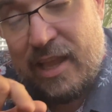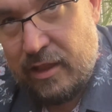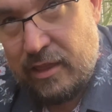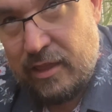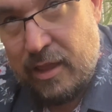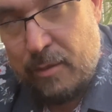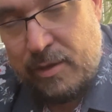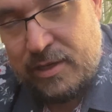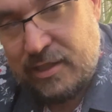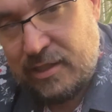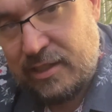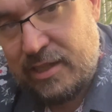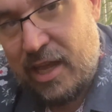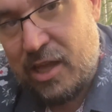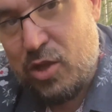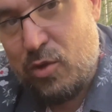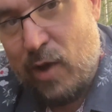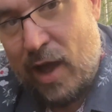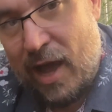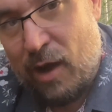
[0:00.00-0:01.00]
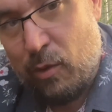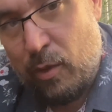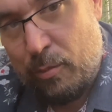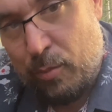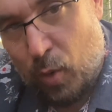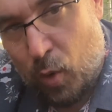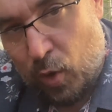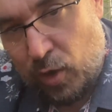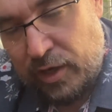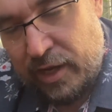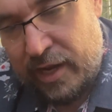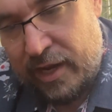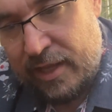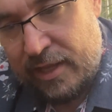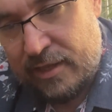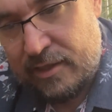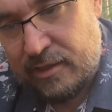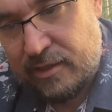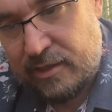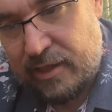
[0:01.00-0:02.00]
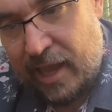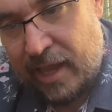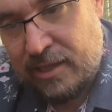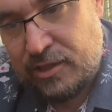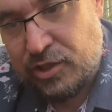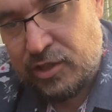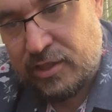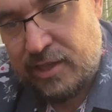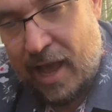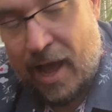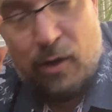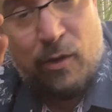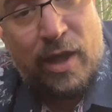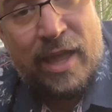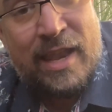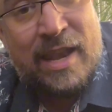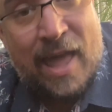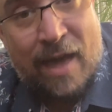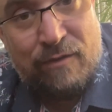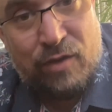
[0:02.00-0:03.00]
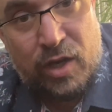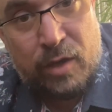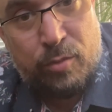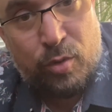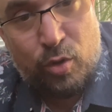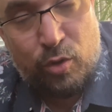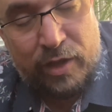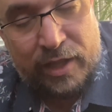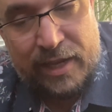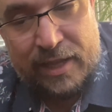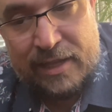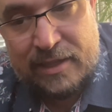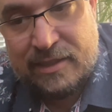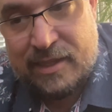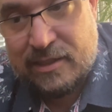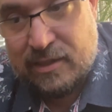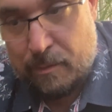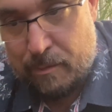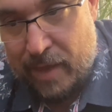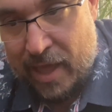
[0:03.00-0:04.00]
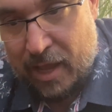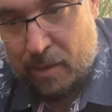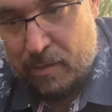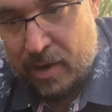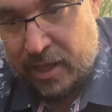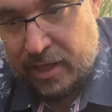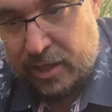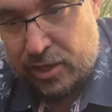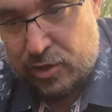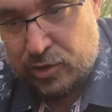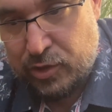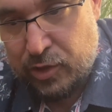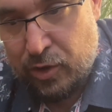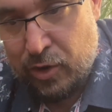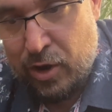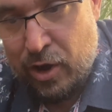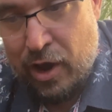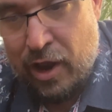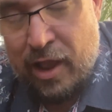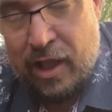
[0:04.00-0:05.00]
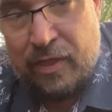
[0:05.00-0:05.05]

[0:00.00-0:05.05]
Let me just tell you how important it is and just how inevitable it is as a Mac Mini user